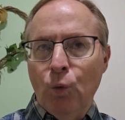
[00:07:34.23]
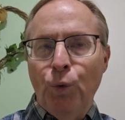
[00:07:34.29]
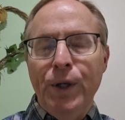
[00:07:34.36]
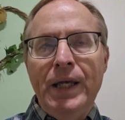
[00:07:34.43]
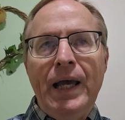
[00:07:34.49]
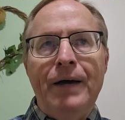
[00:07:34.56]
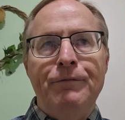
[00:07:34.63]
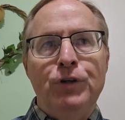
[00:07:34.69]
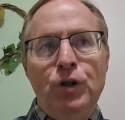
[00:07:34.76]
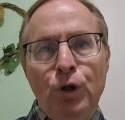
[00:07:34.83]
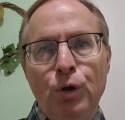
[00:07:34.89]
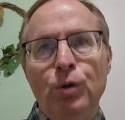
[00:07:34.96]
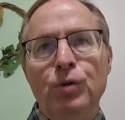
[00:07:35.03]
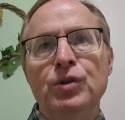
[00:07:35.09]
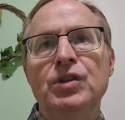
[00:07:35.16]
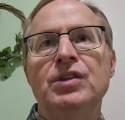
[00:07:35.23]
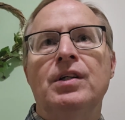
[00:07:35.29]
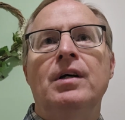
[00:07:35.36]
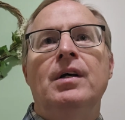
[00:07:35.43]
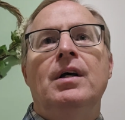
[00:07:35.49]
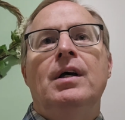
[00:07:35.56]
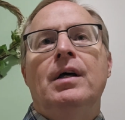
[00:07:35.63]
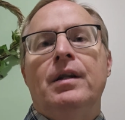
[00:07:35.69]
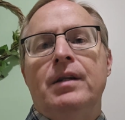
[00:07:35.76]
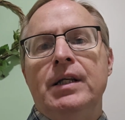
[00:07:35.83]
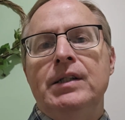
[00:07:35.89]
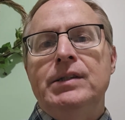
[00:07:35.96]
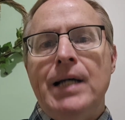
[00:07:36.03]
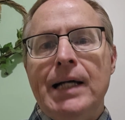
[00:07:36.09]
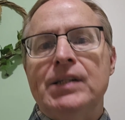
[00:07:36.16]
we have used
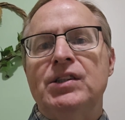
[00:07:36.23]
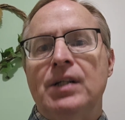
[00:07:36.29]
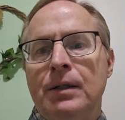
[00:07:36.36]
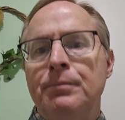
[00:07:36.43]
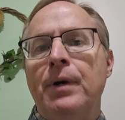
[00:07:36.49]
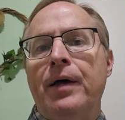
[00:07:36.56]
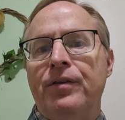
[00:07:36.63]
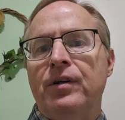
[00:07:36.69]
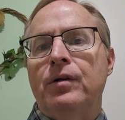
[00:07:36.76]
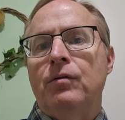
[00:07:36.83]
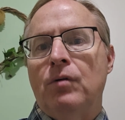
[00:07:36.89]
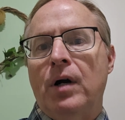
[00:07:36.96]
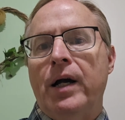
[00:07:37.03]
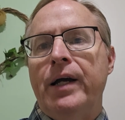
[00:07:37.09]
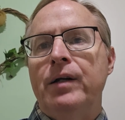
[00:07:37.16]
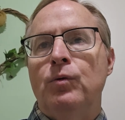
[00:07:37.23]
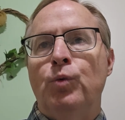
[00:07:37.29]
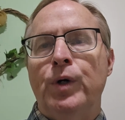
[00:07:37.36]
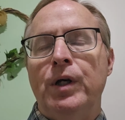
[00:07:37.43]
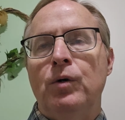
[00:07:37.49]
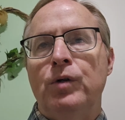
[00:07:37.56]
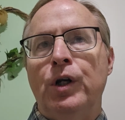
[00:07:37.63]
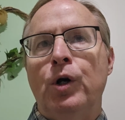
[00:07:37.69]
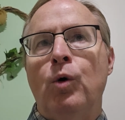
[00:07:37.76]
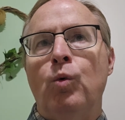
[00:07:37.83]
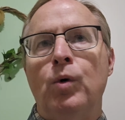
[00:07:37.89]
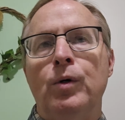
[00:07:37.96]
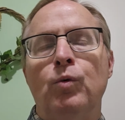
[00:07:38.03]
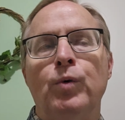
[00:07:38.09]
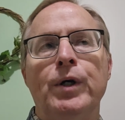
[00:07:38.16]
the texting method, right? We
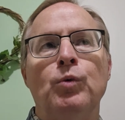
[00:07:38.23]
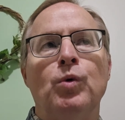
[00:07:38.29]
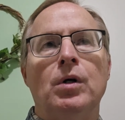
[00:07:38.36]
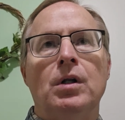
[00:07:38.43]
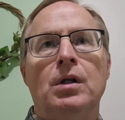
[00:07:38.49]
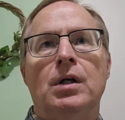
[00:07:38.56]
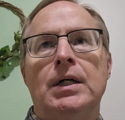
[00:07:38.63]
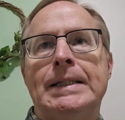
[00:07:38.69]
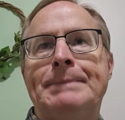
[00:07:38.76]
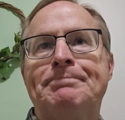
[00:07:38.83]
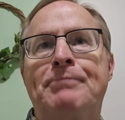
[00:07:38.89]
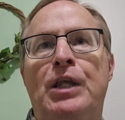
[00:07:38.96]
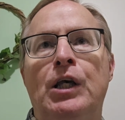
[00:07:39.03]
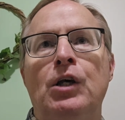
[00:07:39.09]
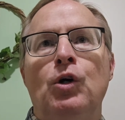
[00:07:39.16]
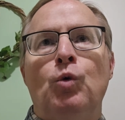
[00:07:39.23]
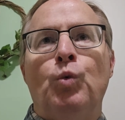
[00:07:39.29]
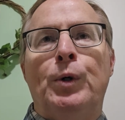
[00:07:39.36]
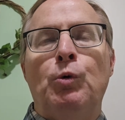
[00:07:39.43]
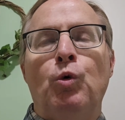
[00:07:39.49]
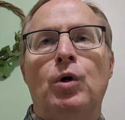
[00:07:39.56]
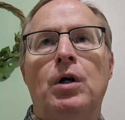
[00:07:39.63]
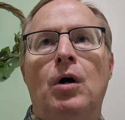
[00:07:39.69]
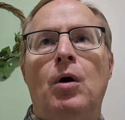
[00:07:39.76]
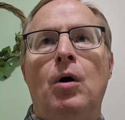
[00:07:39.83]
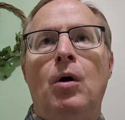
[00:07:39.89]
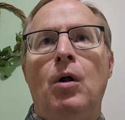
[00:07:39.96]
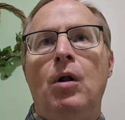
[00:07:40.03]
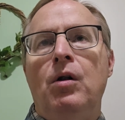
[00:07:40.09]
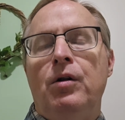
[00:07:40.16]
will
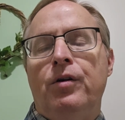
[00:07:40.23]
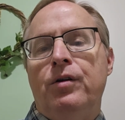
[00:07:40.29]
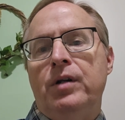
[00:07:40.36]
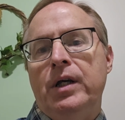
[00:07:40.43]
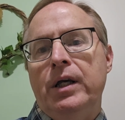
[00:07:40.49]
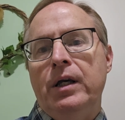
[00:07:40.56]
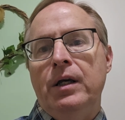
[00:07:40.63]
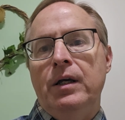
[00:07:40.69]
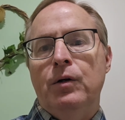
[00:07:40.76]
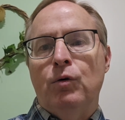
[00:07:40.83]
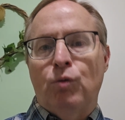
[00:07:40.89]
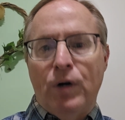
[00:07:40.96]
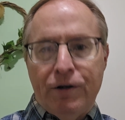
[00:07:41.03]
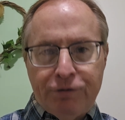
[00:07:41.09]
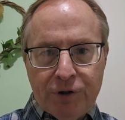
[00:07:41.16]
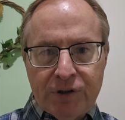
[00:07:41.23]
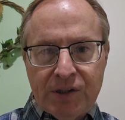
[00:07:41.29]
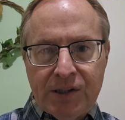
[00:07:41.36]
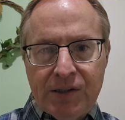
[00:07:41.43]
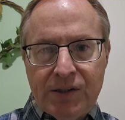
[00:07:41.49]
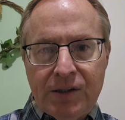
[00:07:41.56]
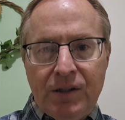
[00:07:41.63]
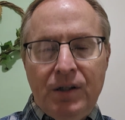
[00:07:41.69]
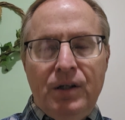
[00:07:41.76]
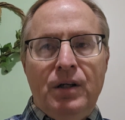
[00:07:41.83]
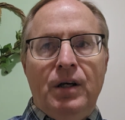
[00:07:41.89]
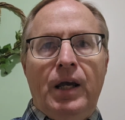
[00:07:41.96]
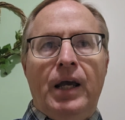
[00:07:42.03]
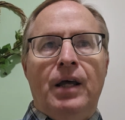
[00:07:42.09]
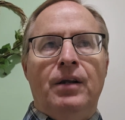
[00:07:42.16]
call the references
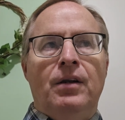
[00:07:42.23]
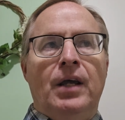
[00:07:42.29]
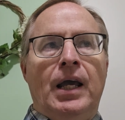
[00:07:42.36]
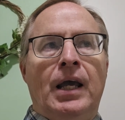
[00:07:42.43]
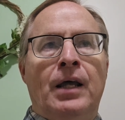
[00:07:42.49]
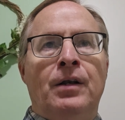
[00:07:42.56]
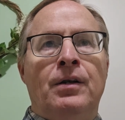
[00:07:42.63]
and